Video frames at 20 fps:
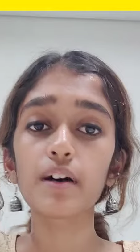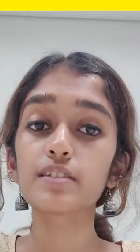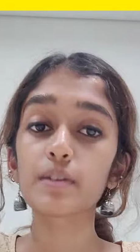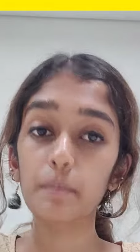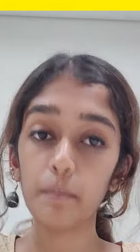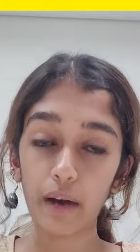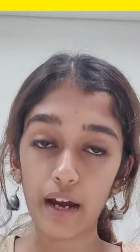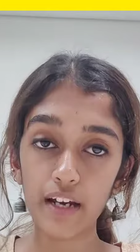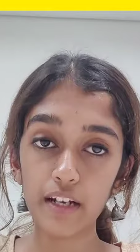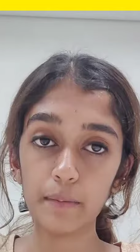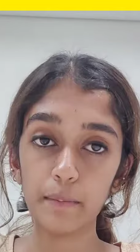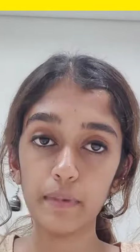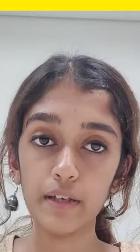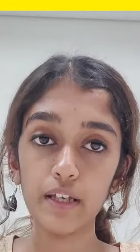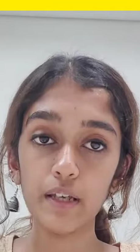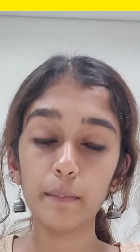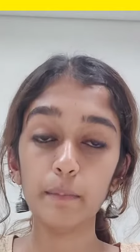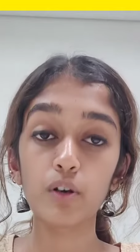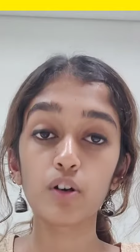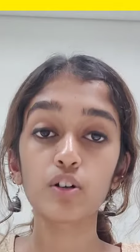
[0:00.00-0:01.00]
Musk might
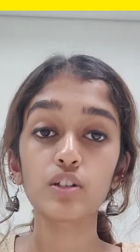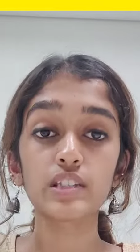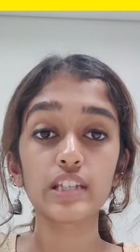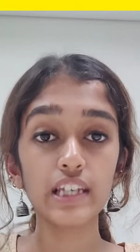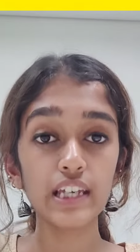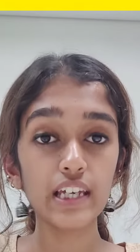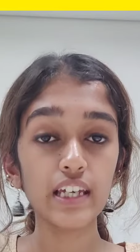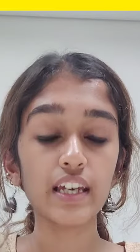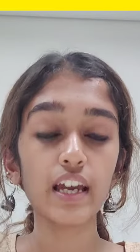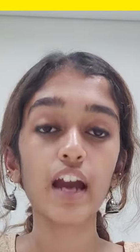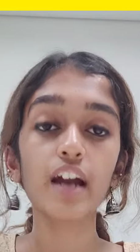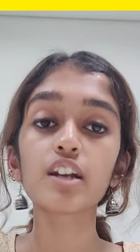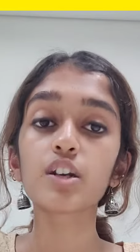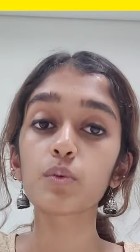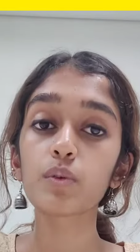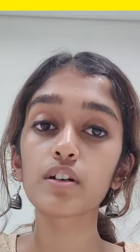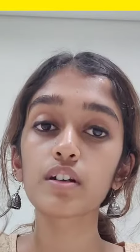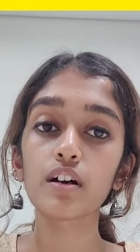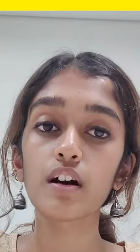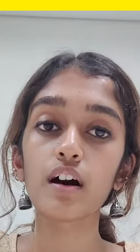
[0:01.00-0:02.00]
be, because he and
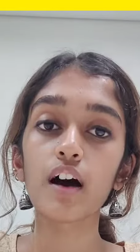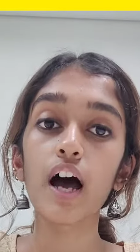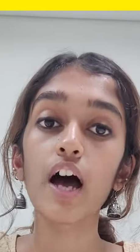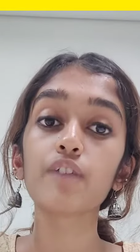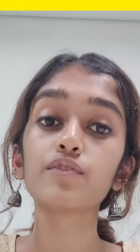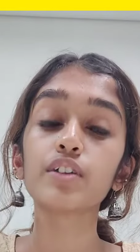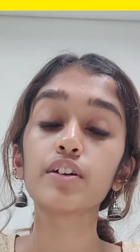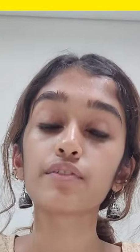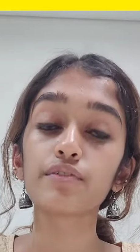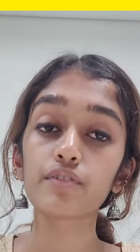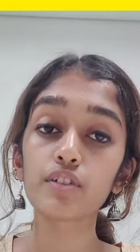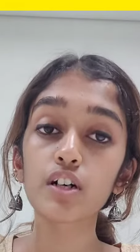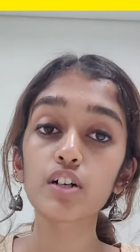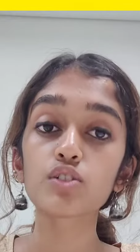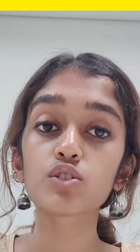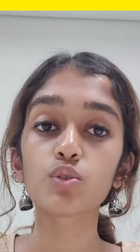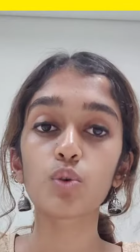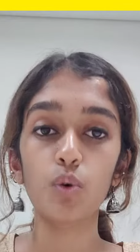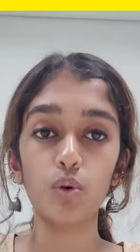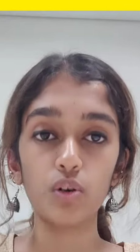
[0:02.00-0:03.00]
Twitter have their
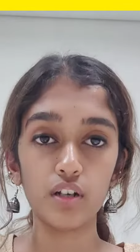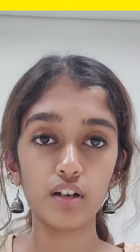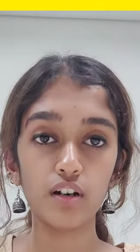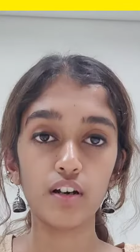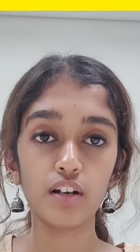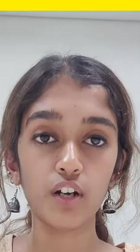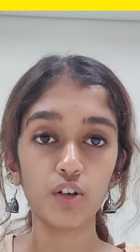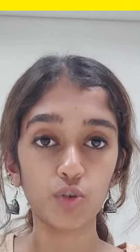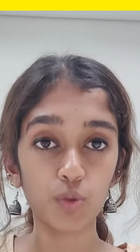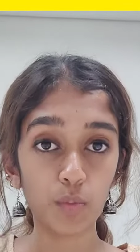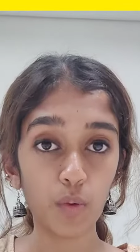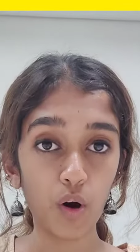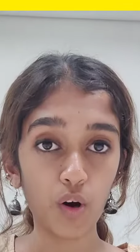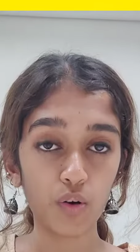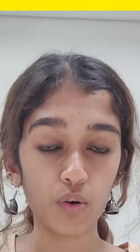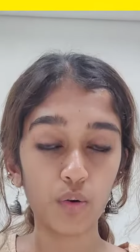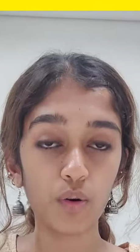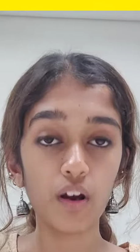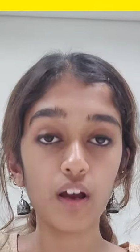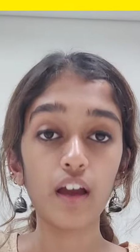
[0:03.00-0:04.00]
first court hearing
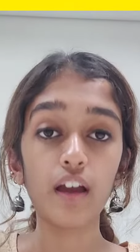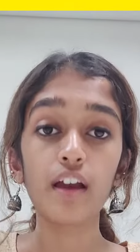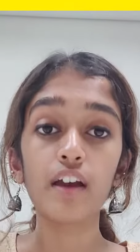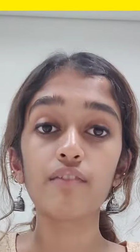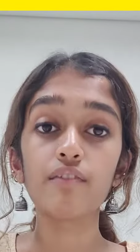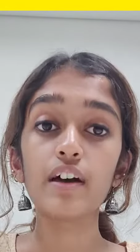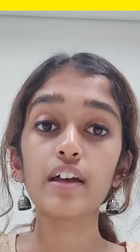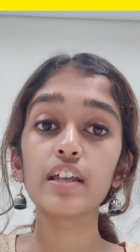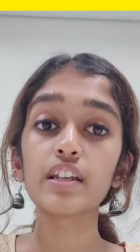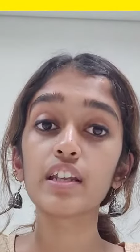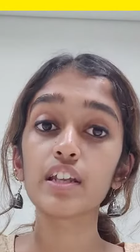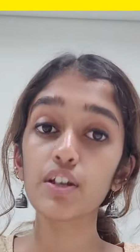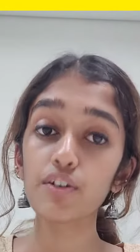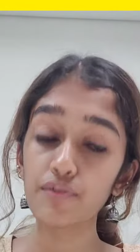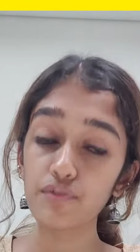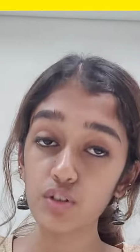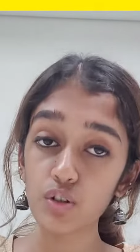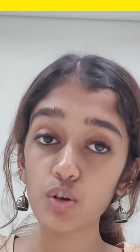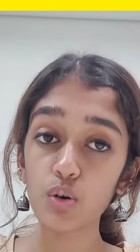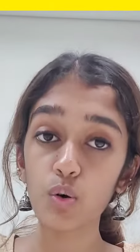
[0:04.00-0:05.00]
tomorrow, wherein
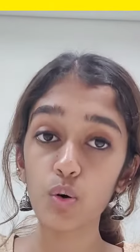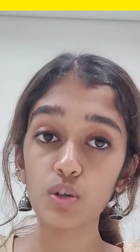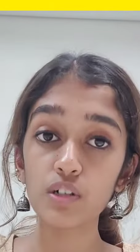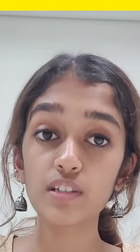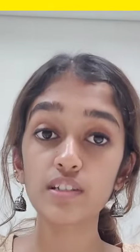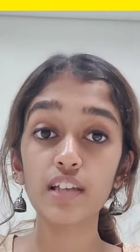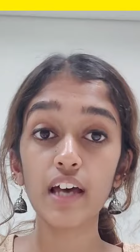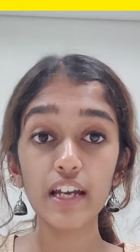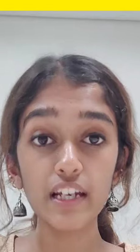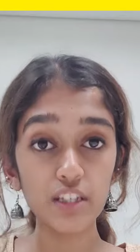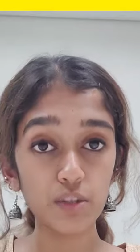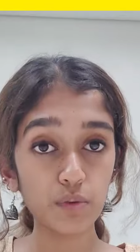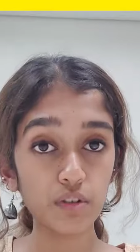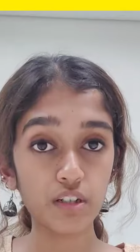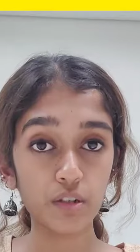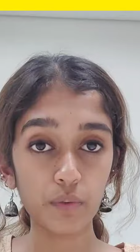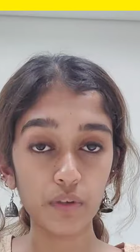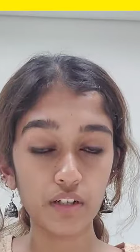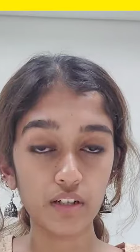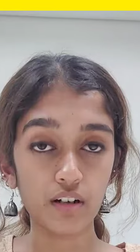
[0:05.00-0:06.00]
if the court sides
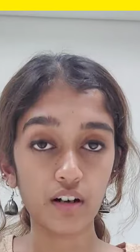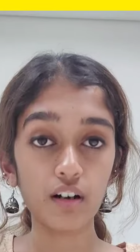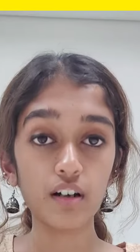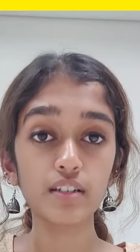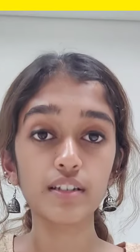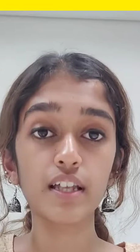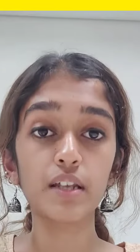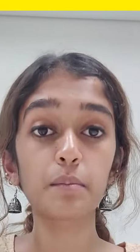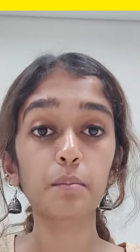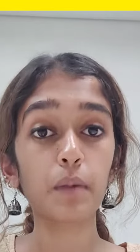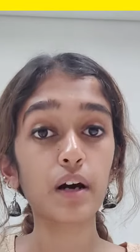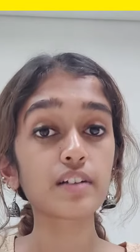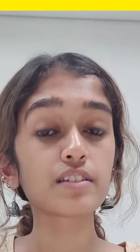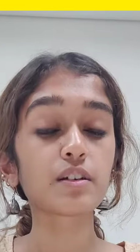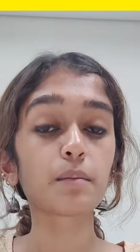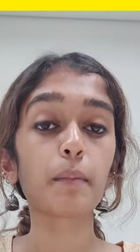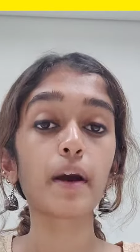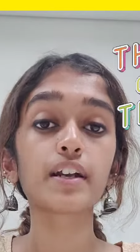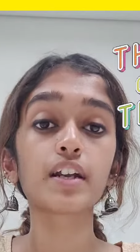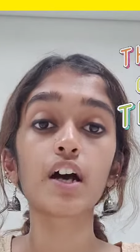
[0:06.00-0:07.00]
with Twitter, then
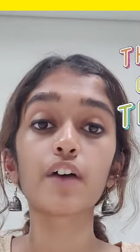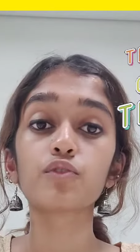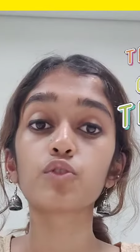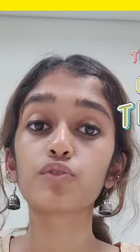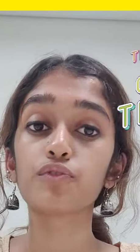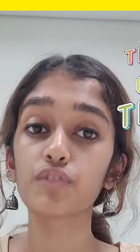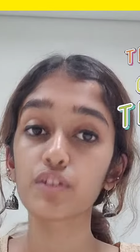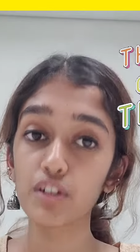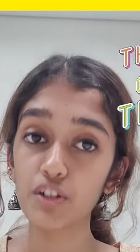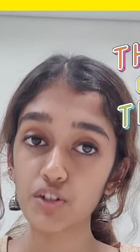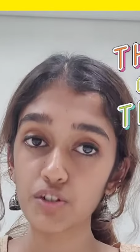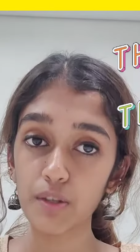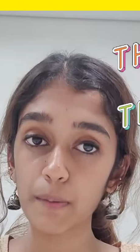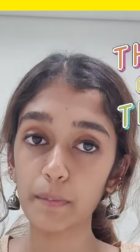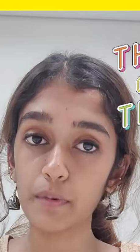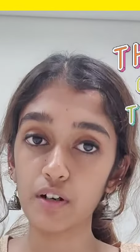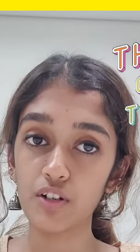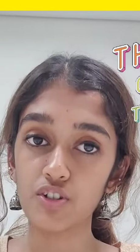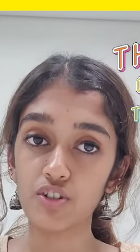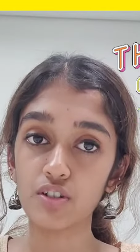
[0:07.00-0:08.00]
Musk might have to finish the
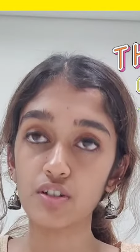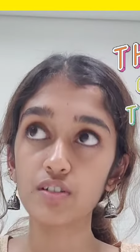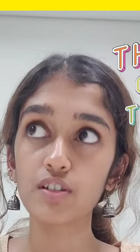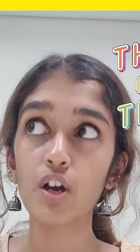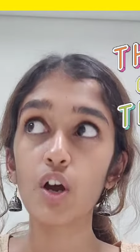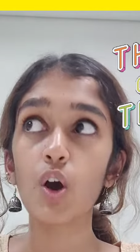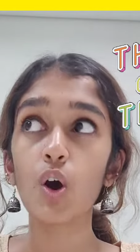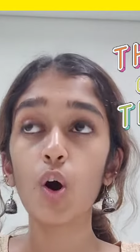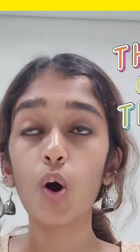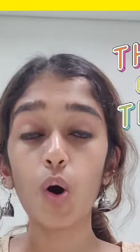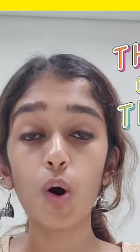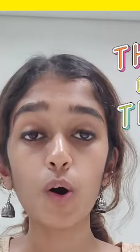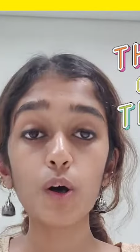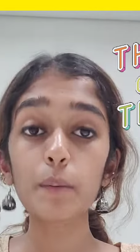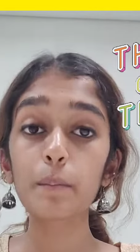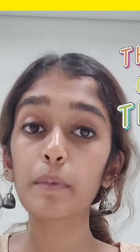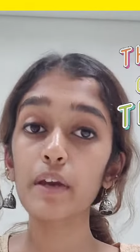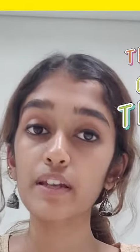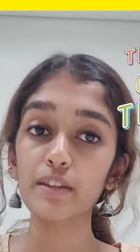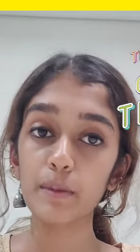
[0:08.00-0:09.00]
purchase
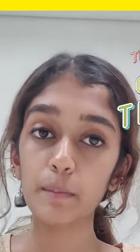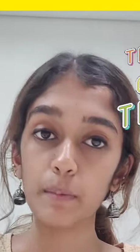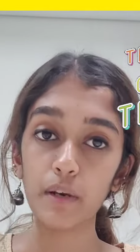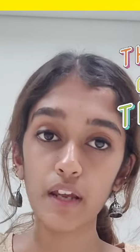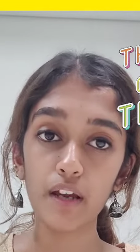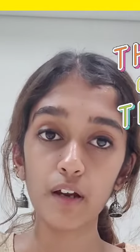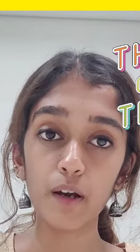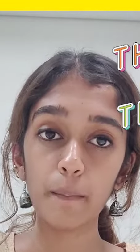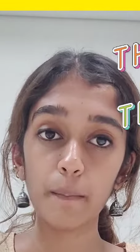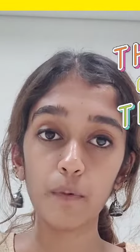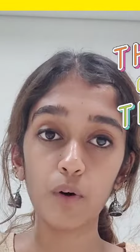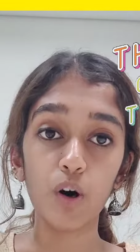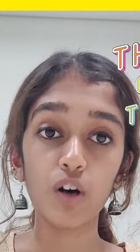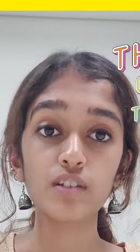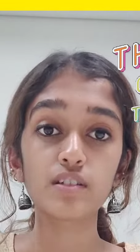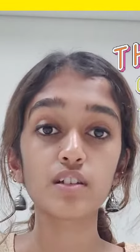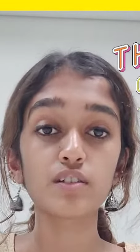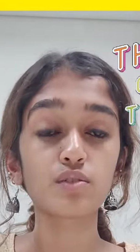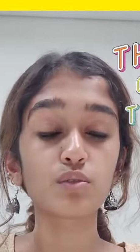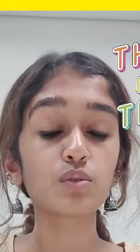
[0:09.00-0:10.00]
or pay the breakup
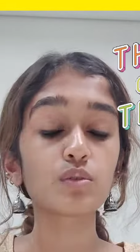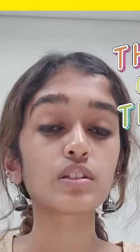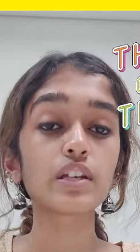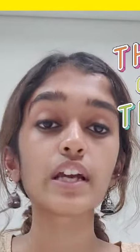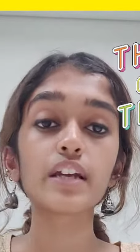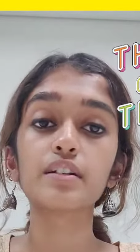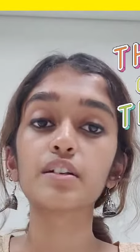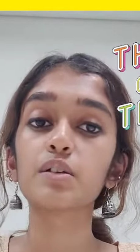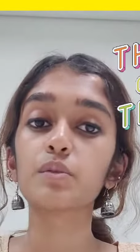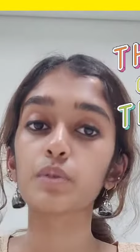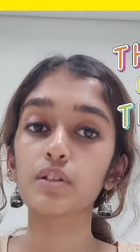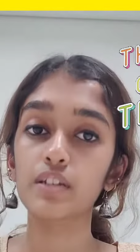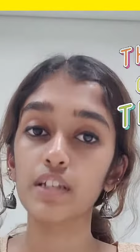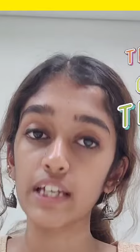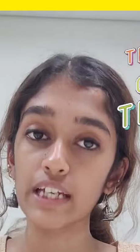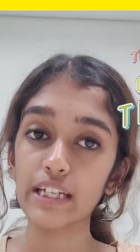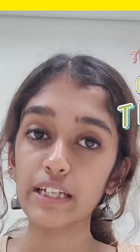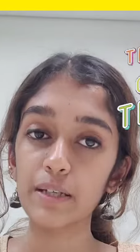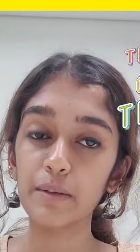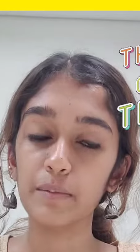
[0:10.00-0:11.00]
costs associated with
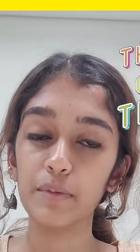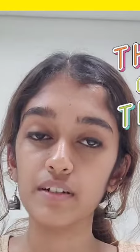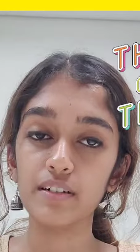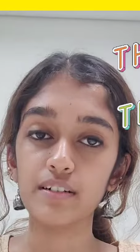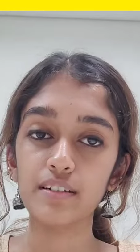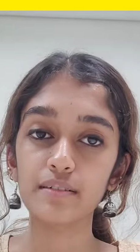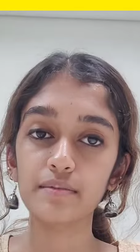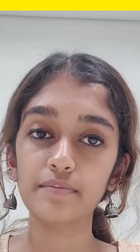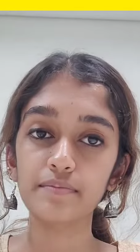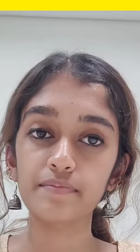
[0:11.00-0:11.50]
the agreement.